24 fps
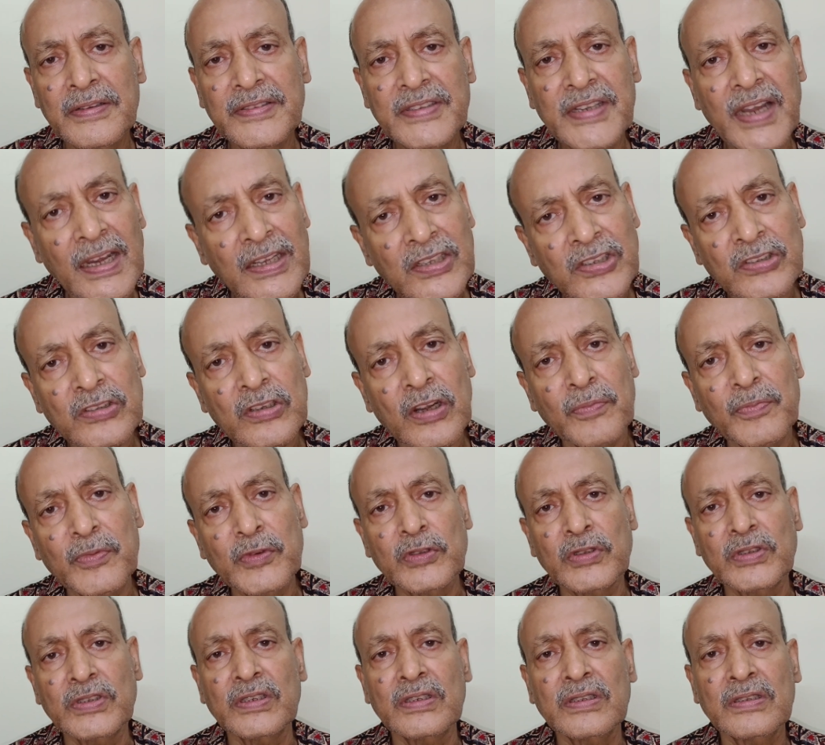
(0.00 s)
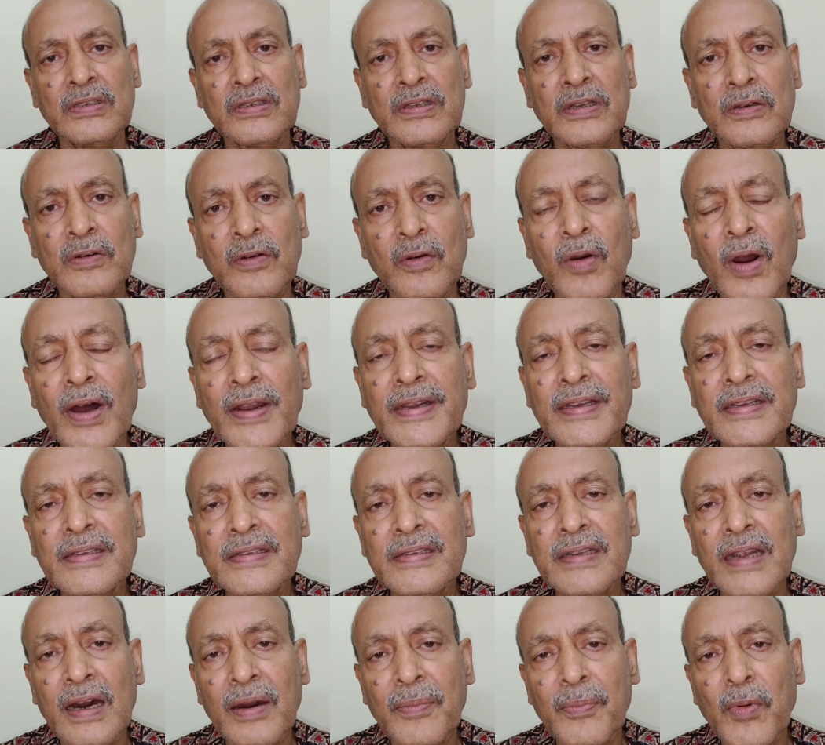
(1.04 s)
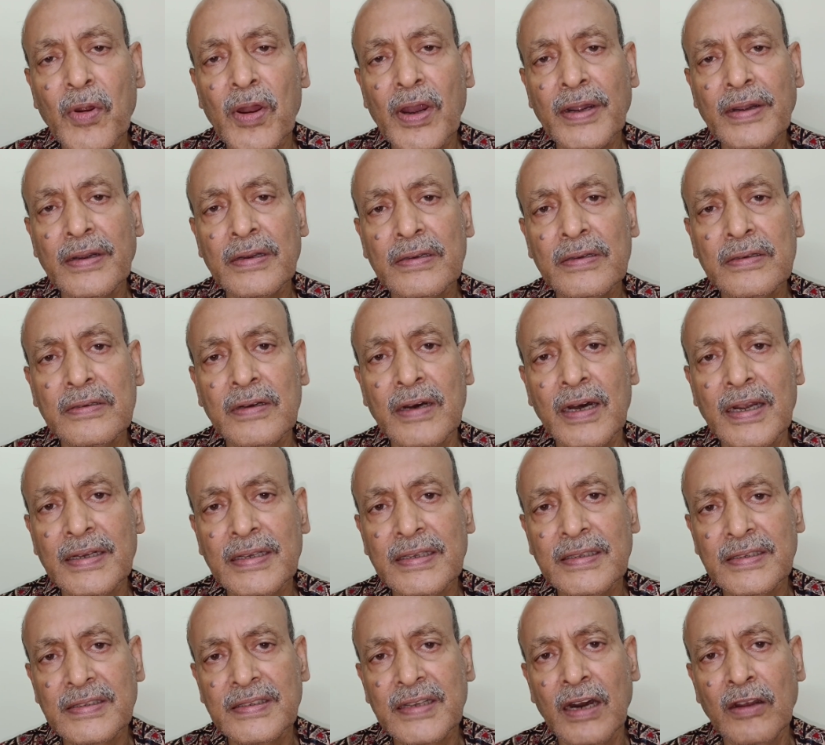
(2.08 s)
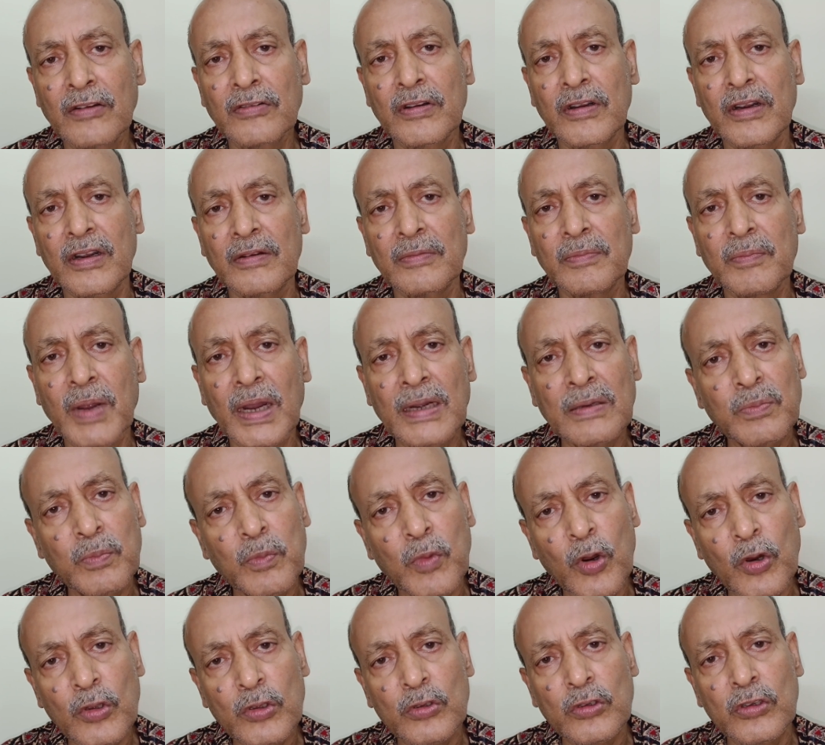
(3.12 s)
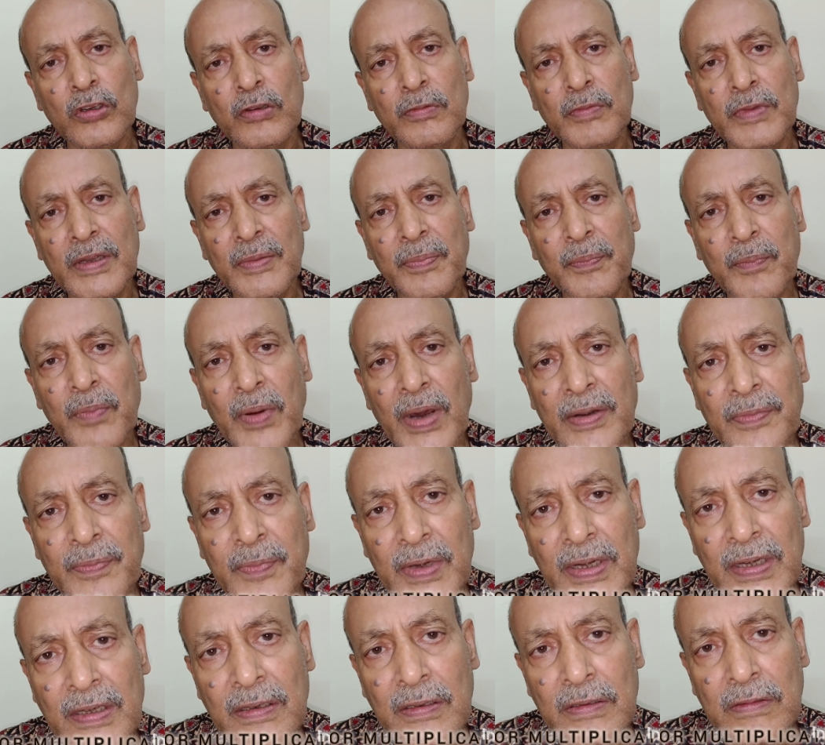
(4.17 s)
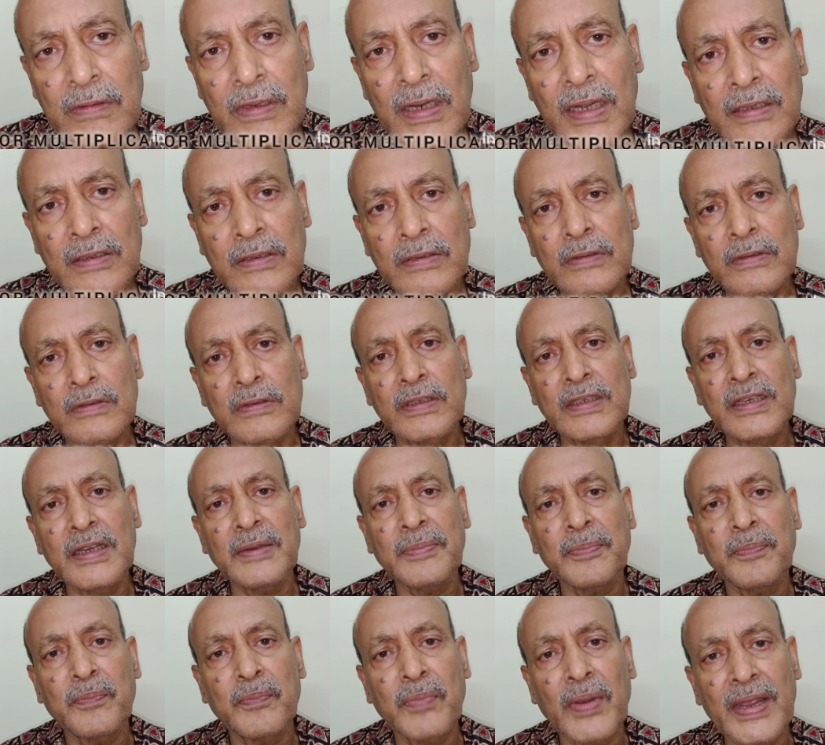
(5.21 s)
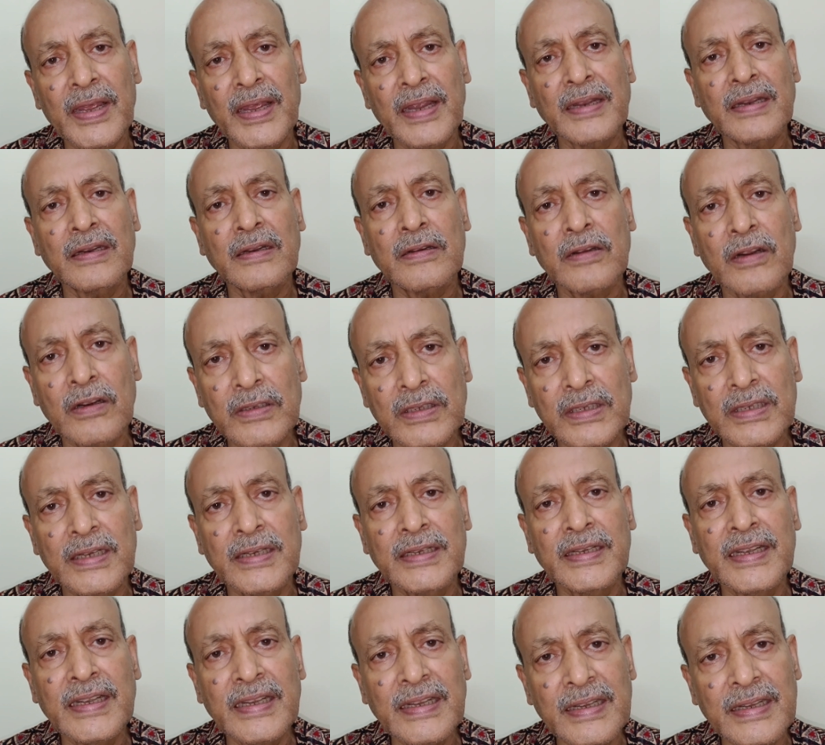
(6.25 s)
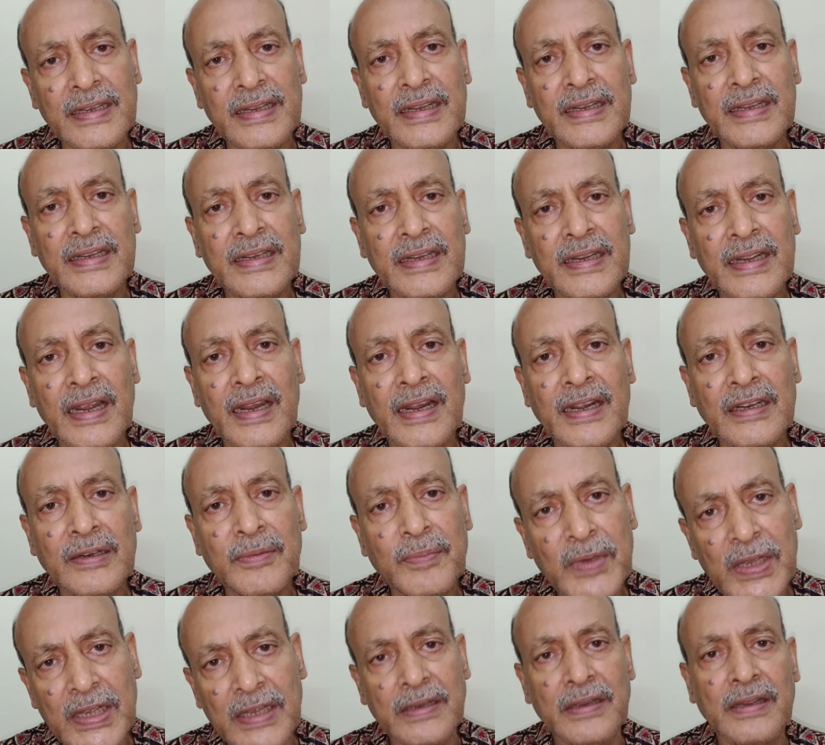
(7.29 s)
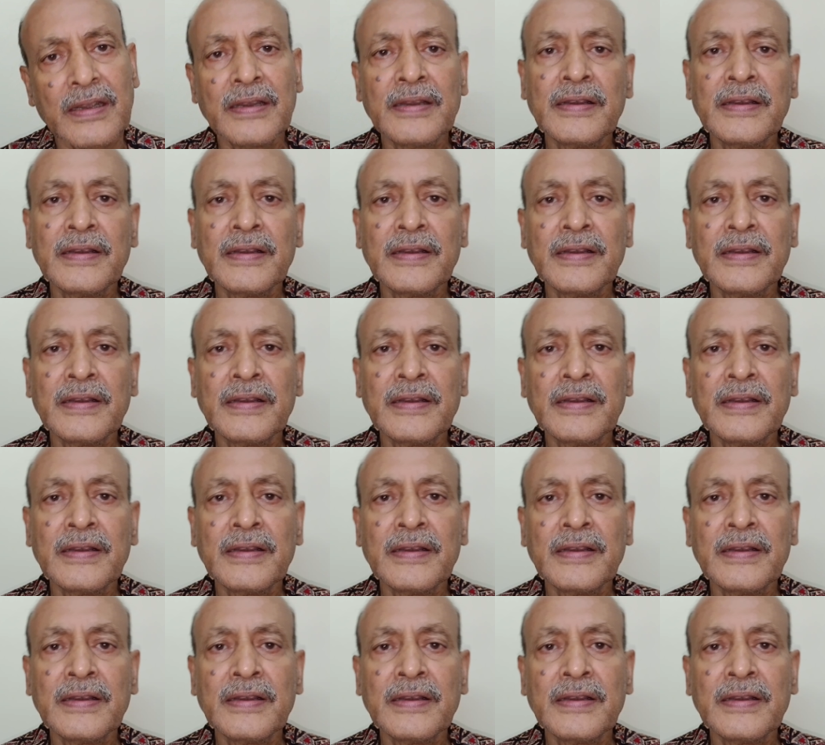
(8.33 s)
Just opposite. One is upward, one is downward, but both will be perpendicular to the plane containing A and B.